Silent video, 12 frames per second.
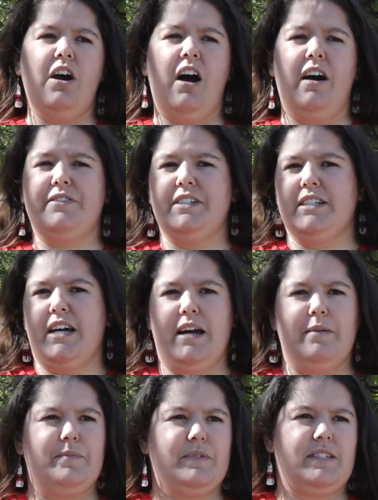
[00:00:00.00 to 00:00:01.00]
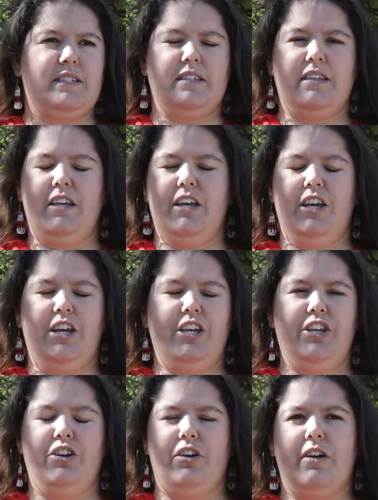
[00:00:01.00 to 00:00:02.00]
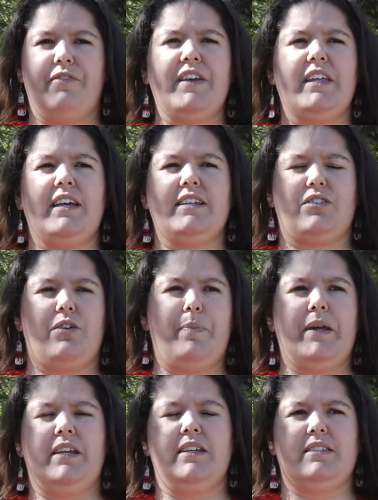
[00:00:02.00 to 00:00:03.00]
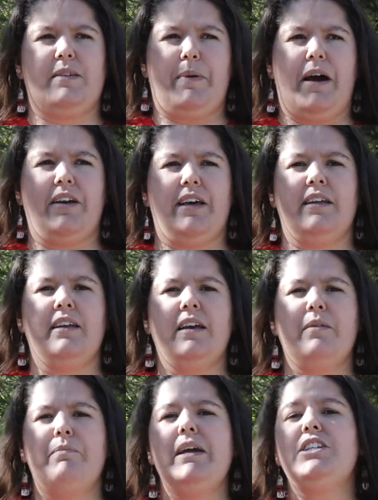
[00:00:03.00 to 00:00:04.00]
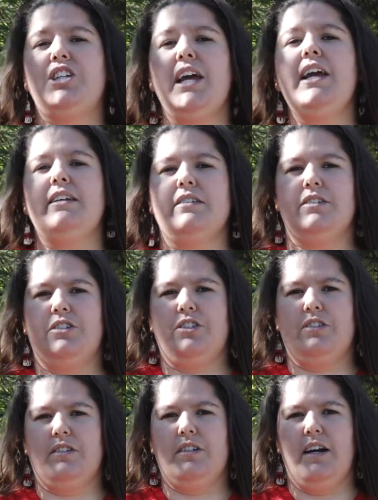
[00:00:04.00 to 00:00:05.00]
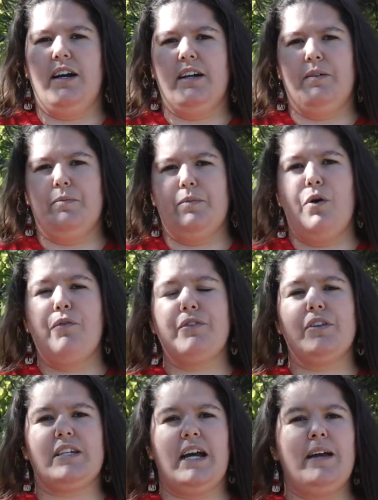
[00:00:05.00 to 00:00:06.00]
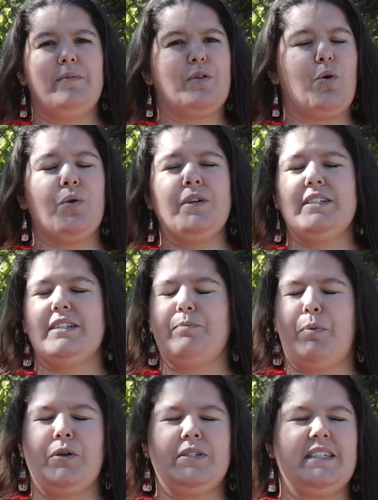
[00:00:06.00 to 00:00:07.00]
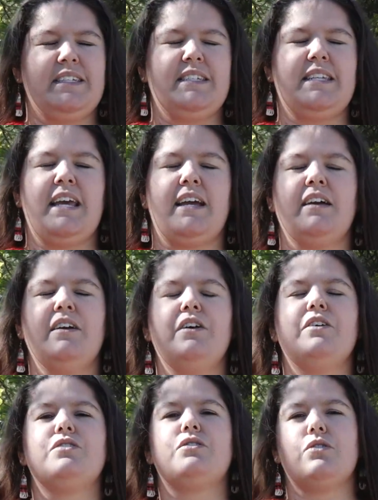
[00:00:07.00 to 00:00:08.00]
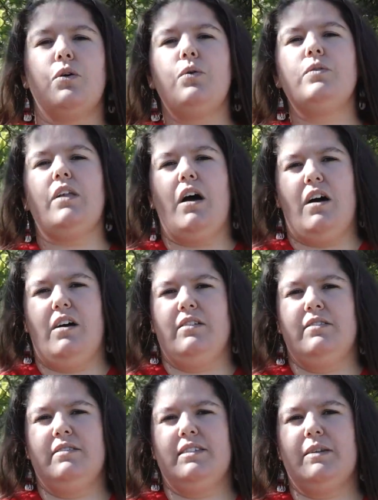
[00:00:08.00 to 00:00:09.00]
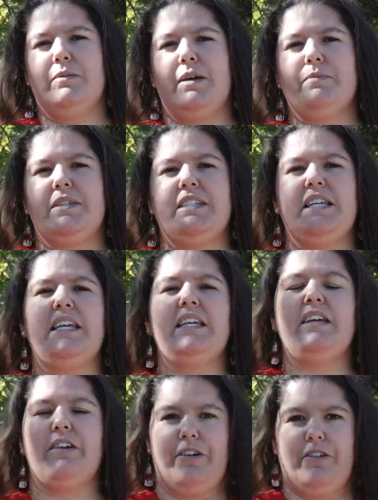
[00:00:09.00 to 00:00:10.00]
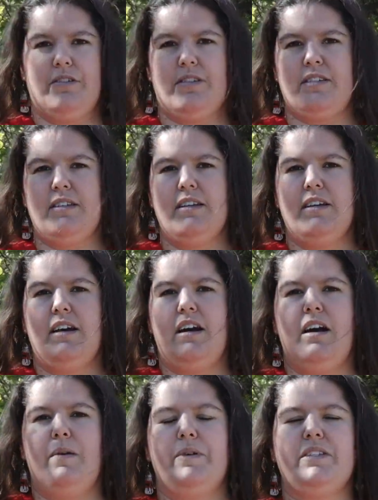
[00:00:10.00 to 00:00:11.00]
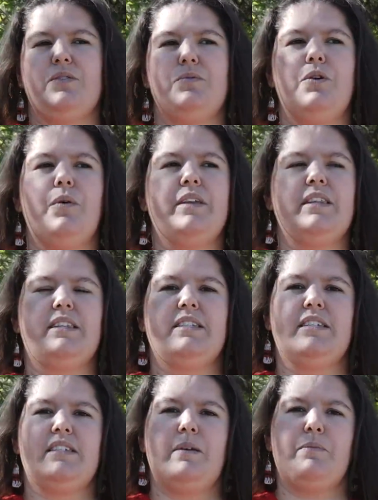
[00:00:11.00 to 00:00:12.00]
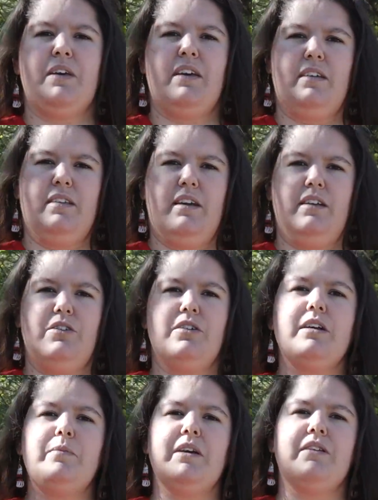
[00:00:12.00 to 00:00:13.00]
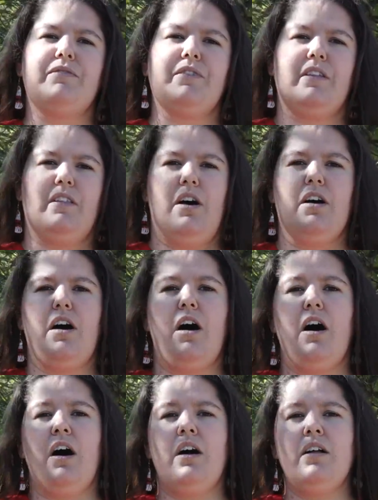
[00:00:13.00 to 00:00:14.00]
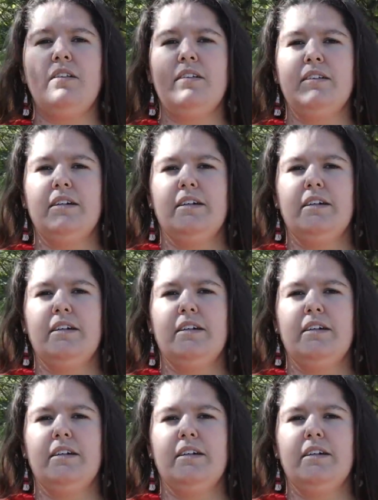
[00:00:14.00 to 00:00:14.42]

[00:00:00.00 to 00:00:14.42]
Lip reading: Oftentimes, your feelings or opinions about it may change over the time. Court processes take so long. Sometimes they take years. And so knowing that this is something that you're going to be in for the long haul,